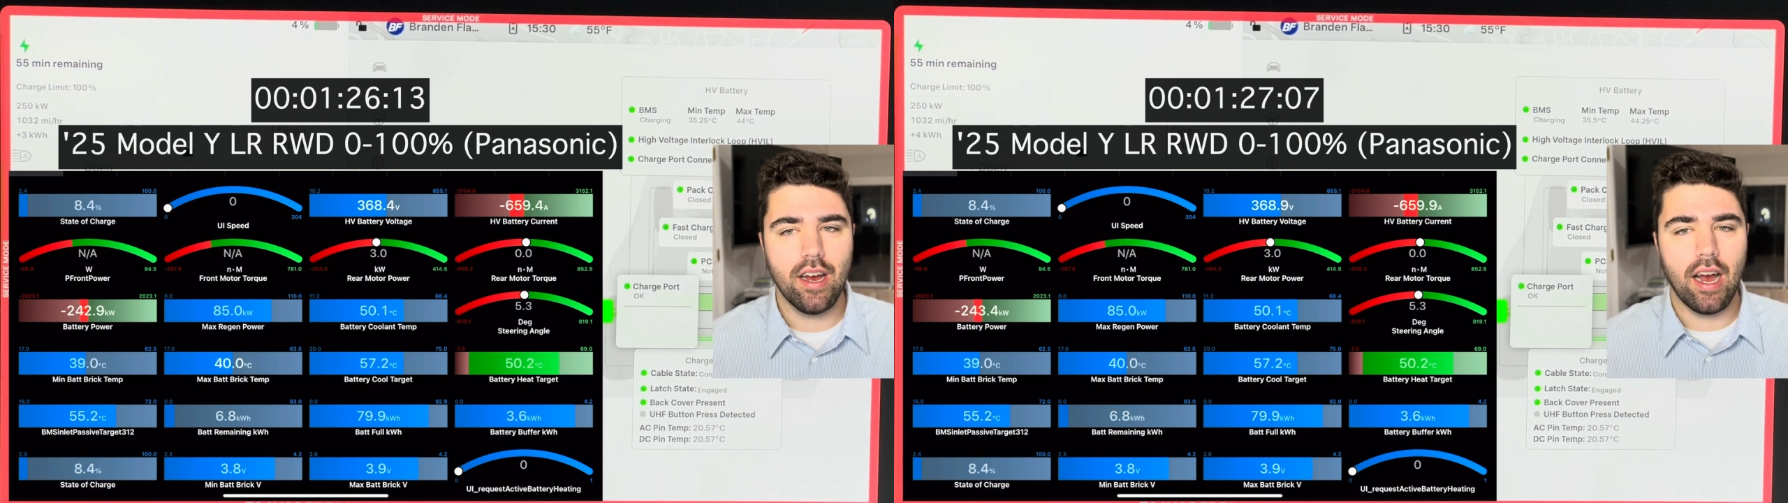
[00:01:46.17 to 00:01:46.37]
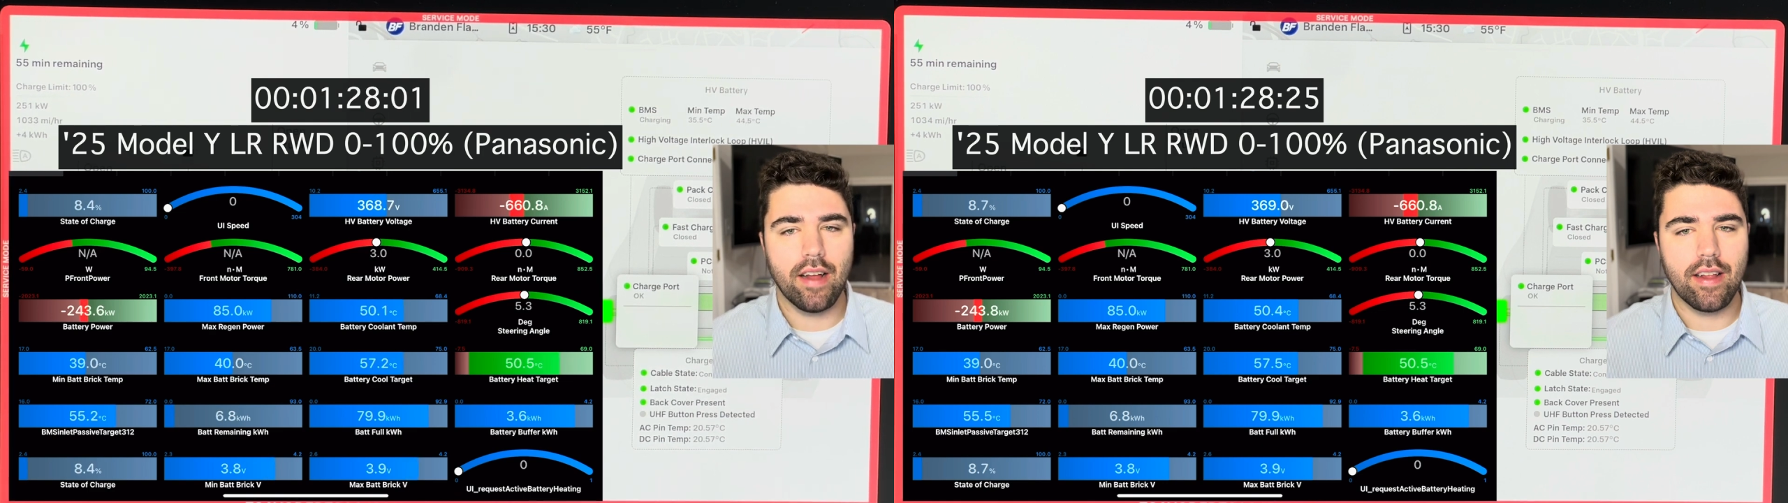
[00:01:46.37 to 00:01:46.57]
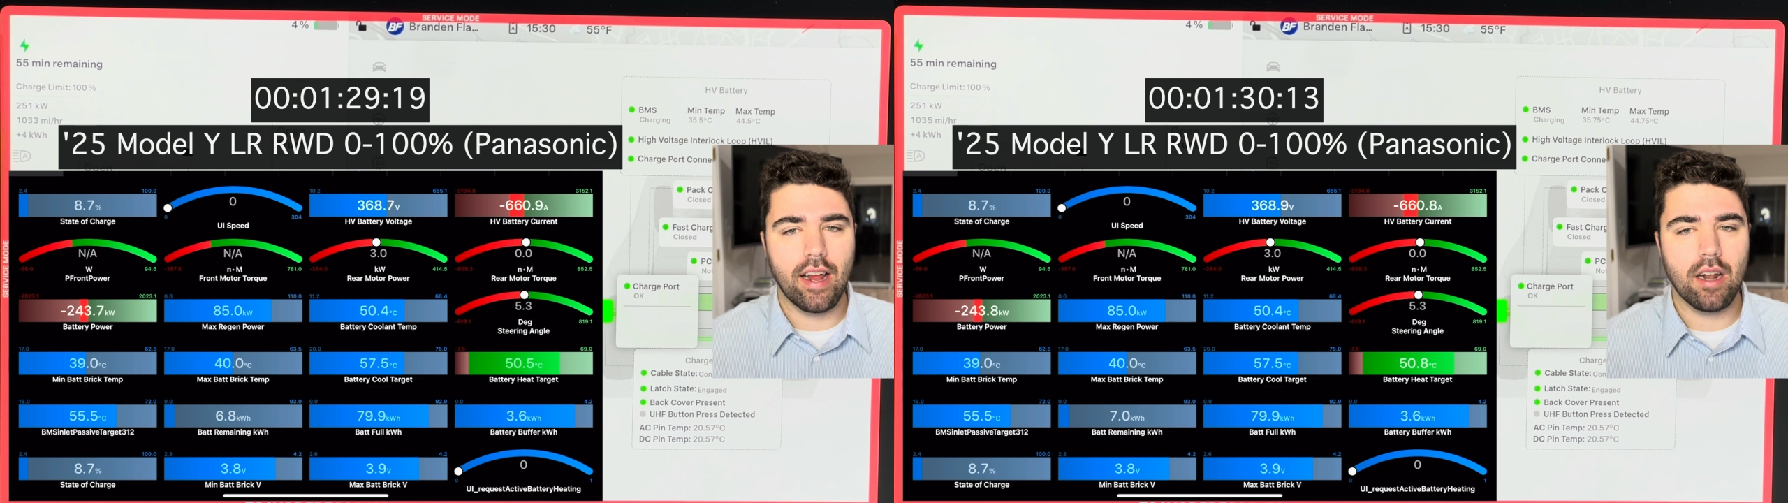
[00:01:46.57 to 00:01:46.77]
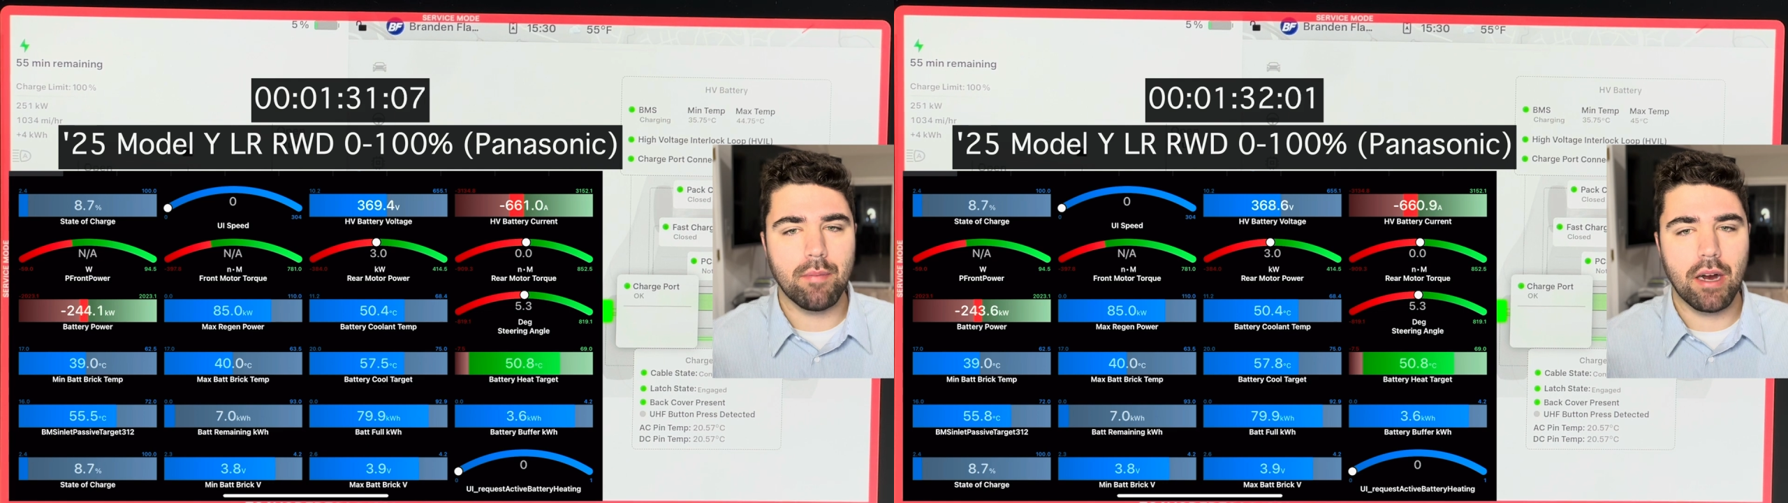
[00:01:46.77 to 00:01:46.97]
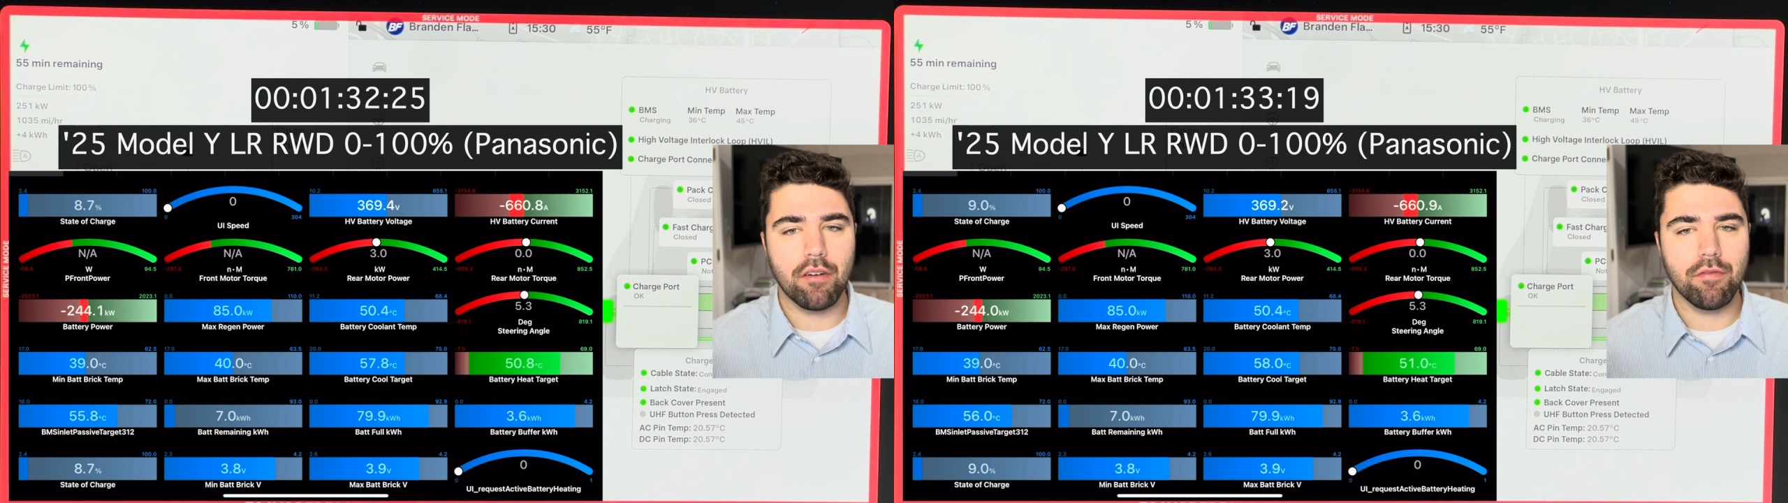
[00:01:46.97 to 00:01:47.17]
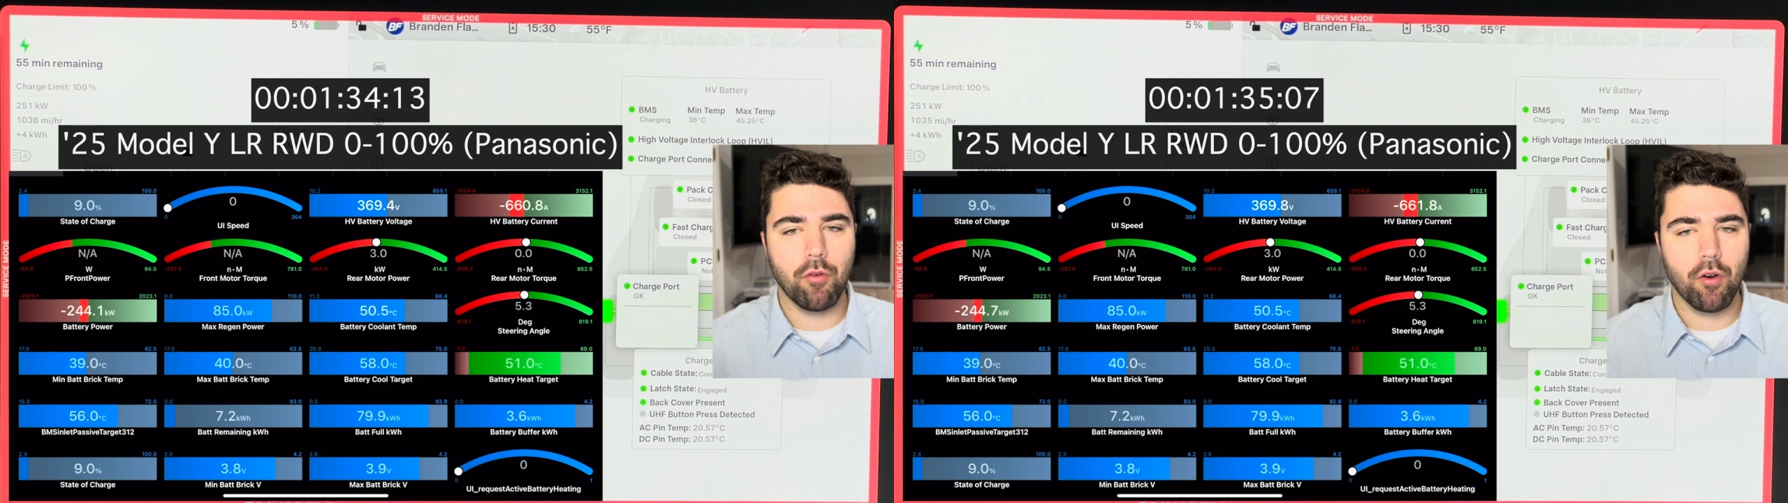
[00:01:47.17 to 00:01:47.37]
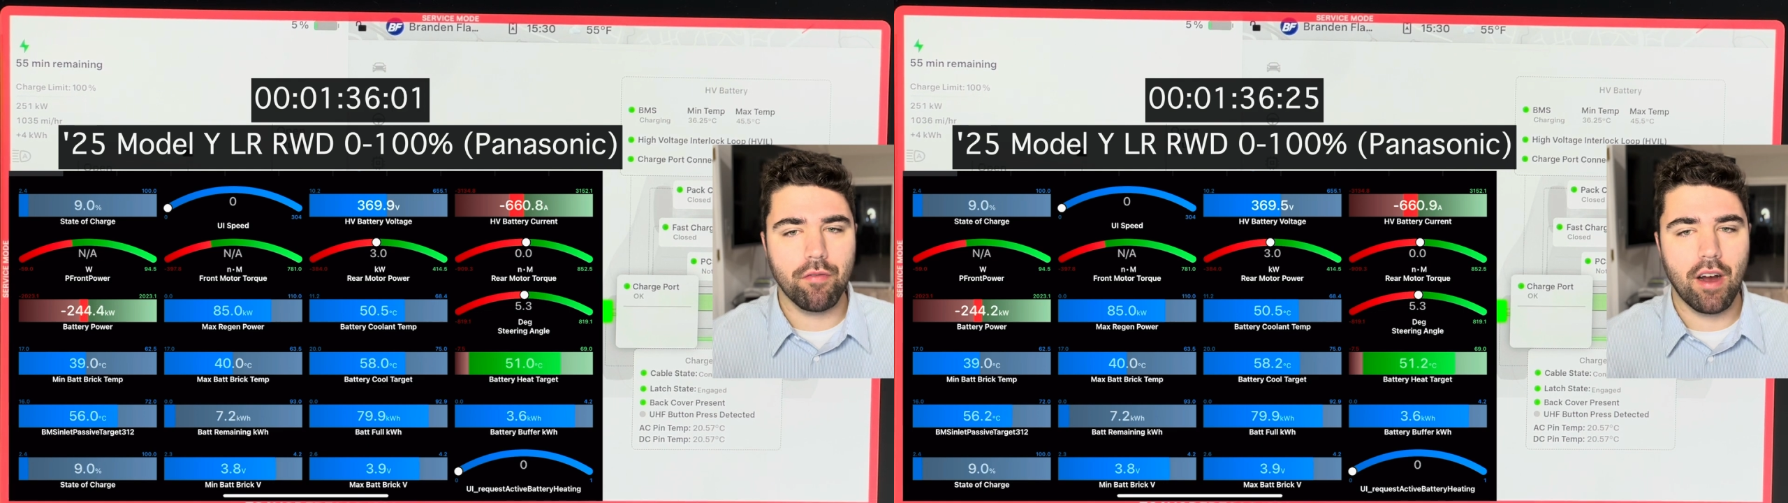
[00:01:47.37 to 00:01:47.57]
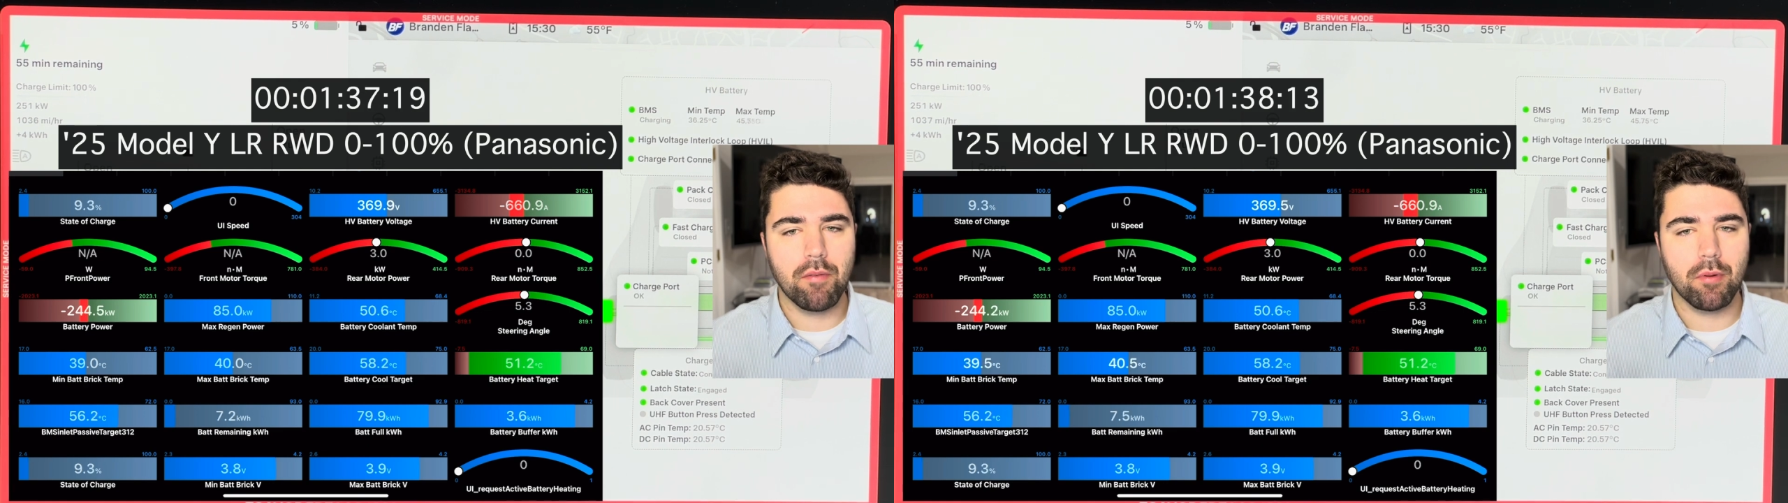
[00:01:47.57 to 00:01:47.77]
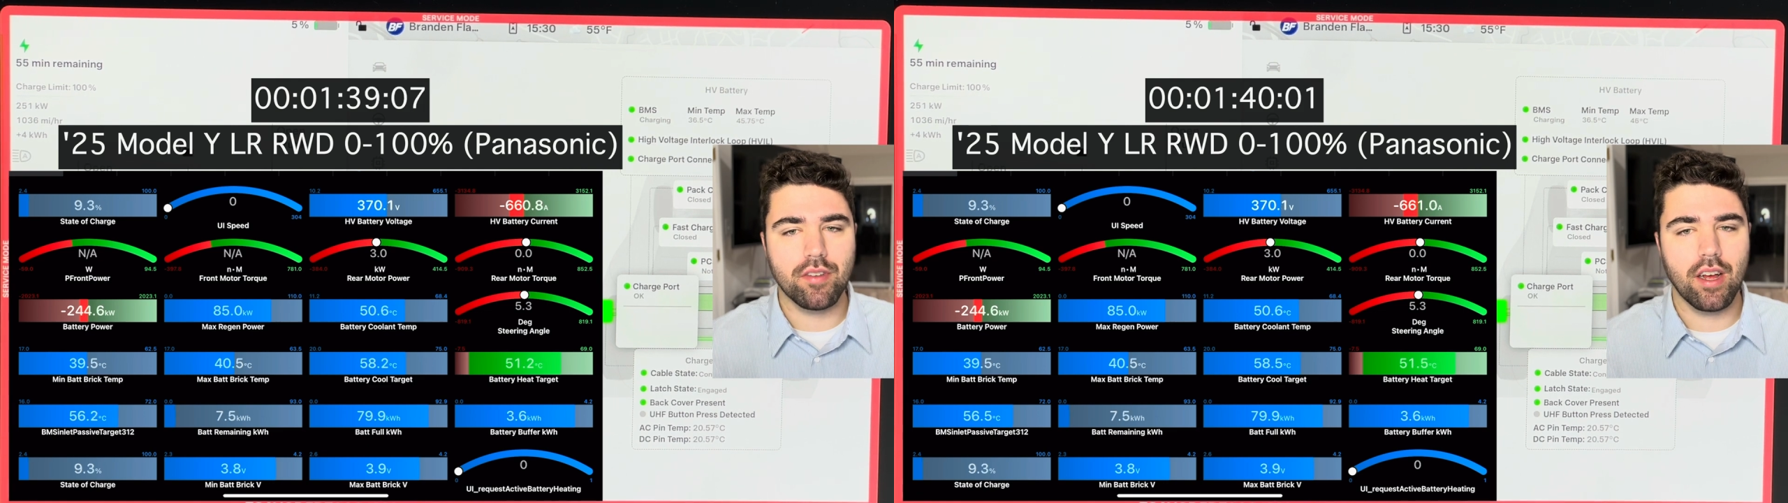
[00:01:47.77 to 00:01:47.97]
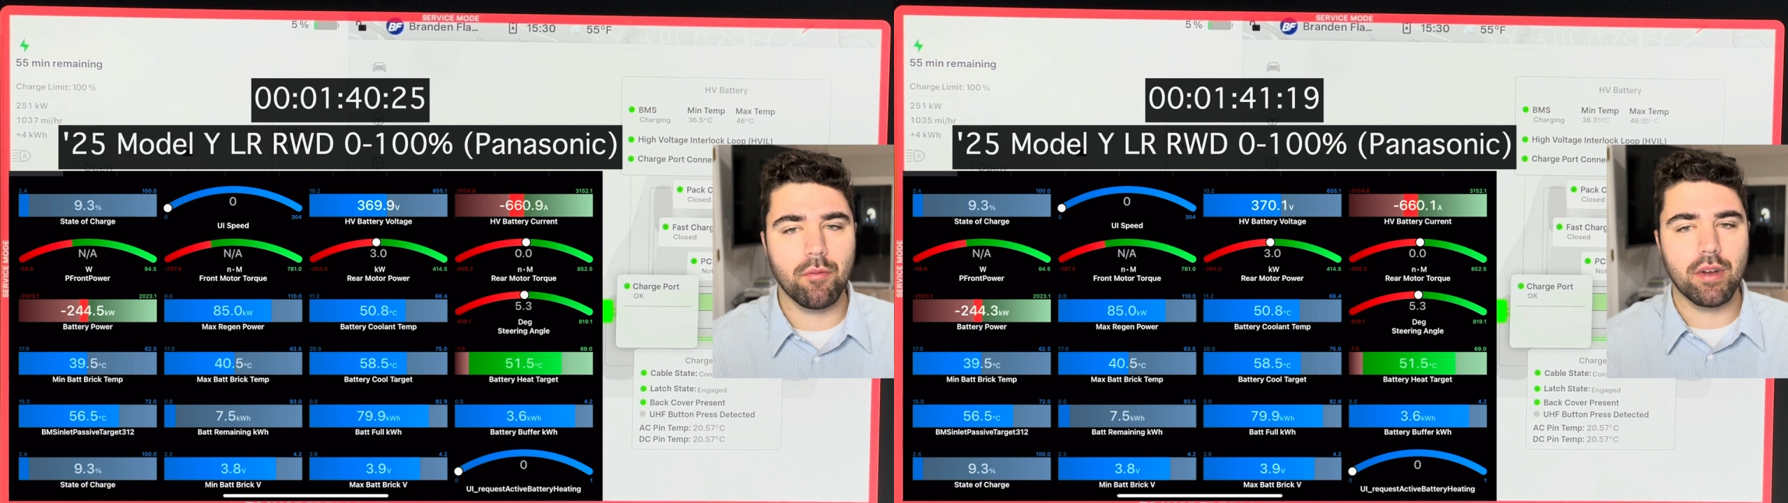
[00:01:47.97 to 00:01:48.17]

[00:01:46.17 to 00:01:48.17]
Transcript: And then at about 4 or 5%,